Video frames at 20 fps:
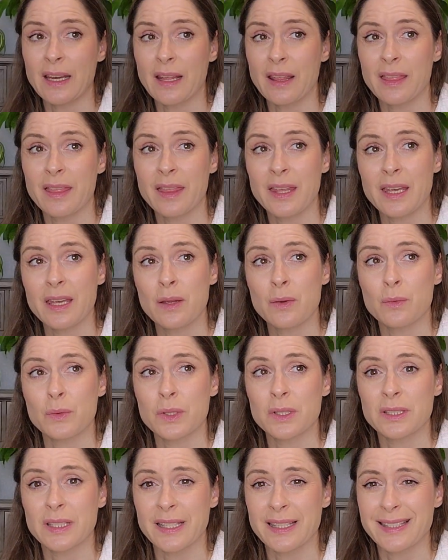I think it
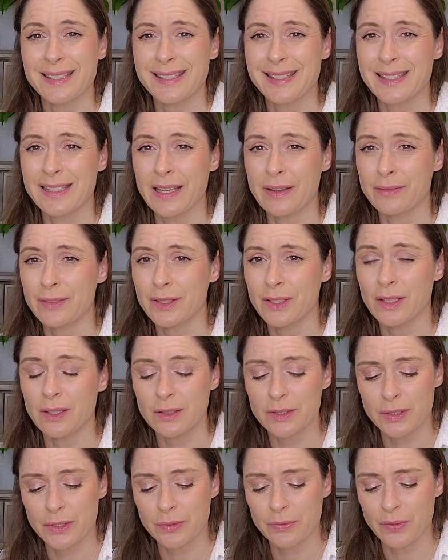was like
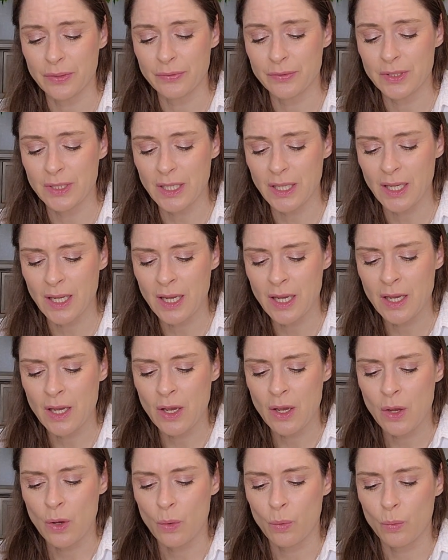$7.50,
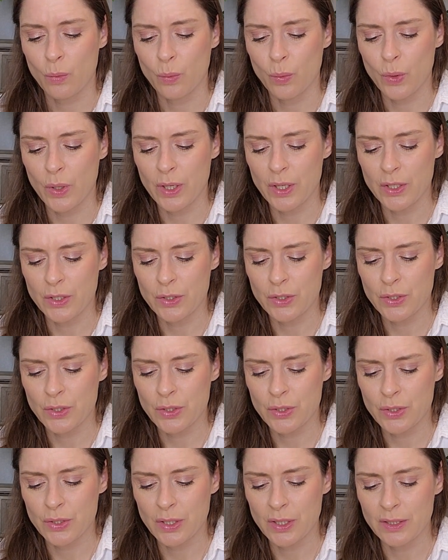
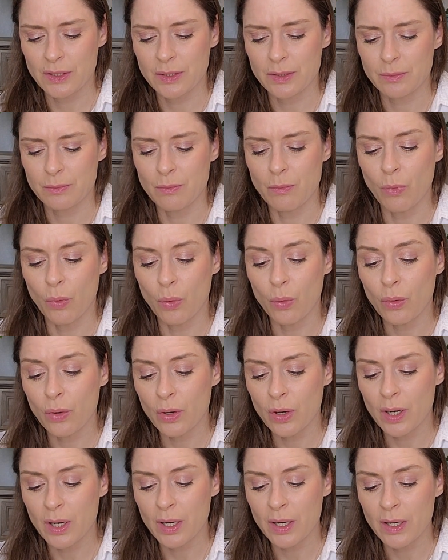which is
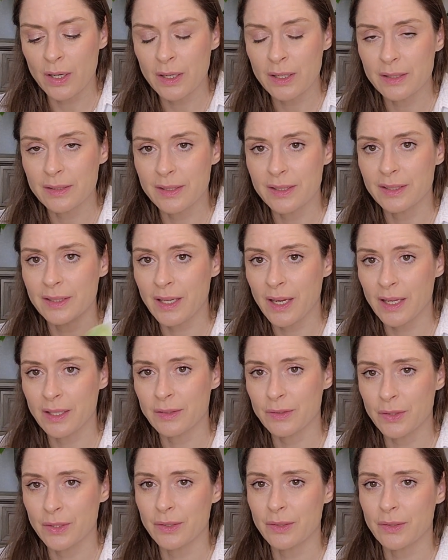more than 100